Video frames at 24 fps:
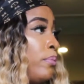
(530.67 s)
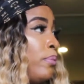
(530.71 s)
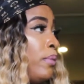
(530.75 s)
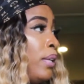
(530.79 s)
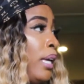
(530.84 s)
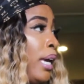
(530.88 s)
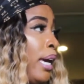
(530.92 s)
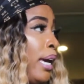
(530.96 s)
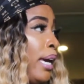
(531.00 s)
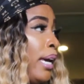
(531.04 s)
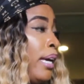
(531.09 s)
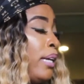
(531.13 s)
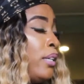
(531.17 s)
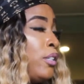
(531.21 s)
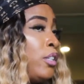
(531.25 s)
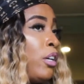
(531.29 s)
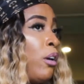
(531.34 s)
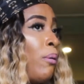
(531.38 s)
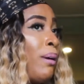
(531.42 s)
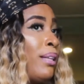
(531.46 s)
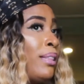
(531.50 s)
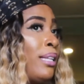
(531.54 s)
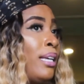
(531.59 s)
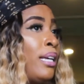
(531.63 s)
Yeah,
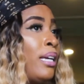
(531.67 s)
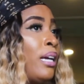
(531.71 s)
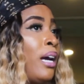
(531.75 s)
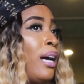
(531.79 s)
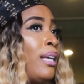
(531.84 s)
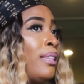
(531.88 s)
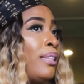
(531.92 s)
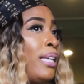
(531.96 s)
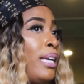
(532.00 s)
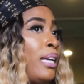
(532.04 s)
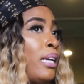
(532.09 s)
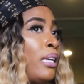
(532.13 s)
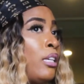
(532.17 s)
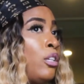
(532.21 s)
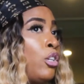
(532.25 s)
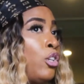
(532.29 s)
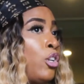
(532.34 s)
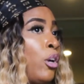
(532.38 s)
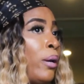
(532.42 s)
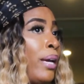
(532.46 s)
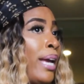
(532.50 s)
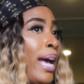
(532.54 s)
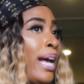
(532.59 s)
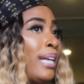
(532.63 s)
so I think you
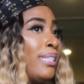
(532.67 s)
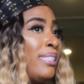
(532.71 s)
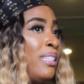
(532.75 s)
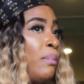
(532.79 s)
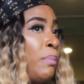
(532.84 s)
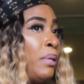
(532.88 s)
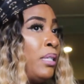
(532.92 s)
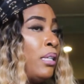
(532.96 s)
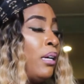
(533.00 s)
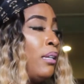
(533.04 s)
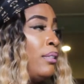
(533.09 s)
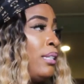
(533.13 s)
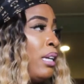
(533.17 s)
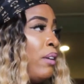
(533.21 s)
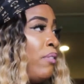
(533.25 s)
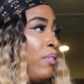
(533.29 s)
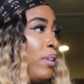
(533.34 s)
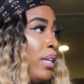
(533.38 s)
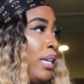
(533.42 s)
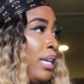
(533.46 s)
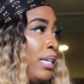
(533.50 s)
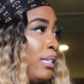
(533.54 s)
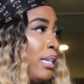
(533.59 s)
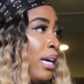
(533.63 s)
know, it has to be done
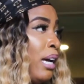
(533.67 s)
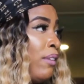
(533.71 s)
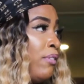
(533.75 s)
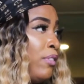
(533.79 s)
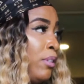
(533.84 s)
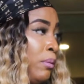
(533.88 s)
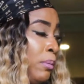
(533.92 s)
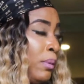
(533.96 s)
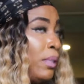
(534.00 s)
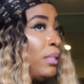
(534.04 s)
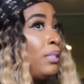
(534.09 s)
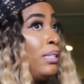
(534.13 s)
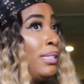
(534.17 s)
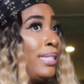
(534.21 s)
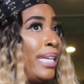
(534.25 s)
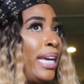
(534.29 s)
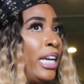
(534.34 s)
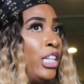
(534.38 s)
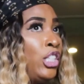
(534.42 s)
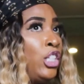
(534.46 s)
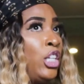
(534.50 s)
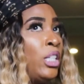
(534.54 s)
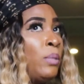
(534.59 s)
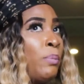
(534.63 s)
definitely perfectly on
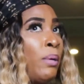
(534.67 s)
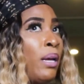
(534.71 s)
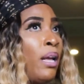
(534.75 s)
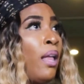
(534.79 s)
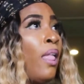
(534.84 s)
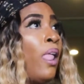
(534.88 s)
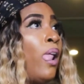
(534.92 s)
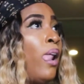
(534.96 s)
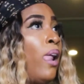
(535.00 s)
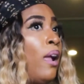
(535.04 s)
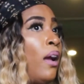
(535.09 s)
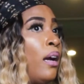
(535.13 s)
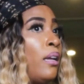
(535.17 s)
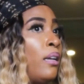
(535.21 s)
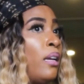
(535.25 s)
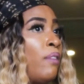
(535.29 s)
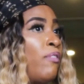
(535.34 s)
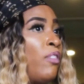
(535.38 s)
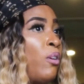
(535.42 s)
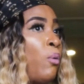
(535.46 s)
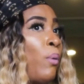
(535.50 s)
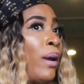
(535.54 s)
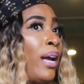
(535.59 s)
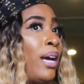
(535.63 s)
stages. But
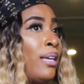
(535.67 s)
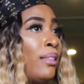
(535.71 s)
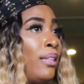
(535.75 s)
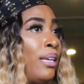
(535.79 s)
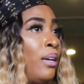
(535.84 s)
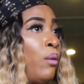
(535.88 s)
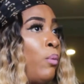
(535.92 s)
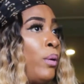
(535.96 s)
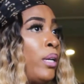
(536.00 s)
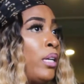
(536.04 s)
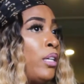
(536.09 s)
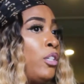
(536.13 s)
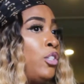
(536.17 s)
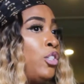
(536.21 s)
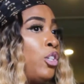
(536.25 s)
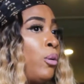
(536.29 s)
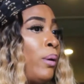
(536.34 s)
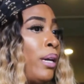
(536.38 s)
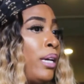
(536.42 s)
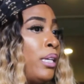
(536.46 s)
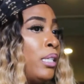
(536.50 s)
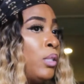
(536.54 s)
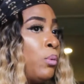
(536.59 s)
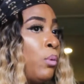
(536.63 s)
another way I think we can do
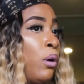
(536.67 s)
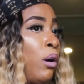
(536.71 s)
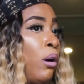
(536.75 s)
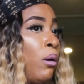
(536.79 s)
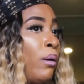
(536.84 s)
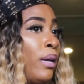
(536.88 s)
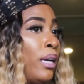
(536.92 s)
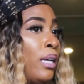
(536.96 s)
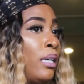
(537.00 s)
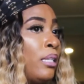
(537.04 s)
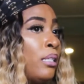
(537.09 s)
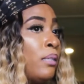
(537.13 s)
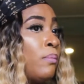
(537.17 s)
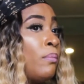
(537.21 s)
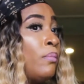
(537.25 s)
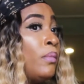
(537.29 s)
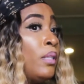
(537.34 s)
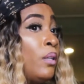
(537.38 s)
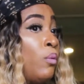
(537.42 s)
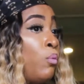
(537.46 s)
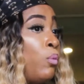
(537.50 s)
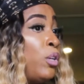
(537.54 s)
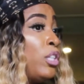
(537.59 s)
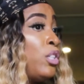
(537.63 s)
it as well is,
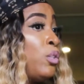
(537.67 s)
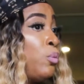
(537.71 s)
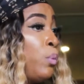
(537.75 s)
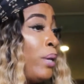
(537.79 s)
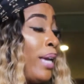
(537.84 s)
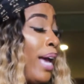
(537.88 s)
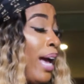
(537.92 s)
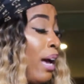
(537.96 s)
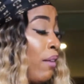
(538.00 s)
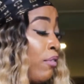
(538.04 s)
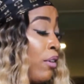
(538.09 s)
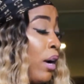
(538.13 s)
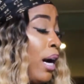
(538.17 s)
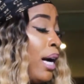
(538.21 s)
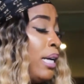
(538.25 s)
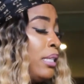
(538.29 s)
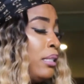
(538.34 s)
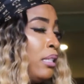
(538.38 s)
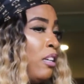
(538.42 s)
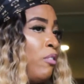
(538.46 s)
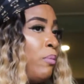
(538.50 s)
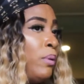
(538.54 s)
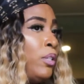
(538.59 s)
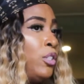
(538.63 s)
which we have
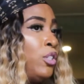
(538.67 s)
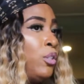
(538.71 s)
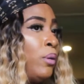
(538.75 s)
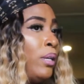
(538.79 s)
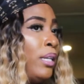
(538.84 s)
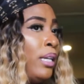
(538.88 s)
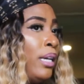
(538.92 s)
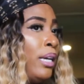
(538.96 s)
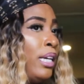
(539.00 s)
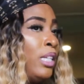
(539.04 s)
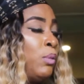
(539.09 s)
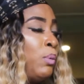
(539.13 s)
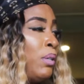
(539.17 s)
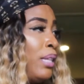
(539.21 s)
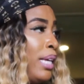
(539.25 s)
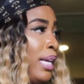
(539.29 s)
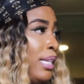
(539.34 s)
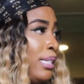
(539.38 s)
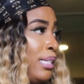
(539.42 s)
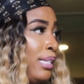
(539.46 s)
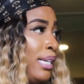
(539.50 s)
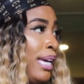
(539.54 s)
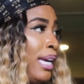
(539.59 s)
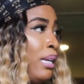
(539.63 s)
kind of been doing it, is with
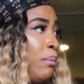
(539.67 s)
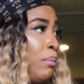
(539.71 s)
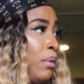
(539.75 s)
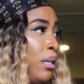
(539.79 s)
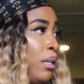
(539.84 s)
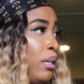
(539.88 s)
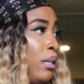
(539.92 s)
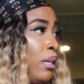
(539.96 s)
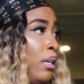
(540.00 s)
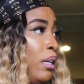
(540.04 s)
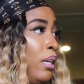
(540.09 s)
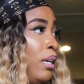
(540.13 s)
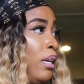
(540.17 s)
entertainment.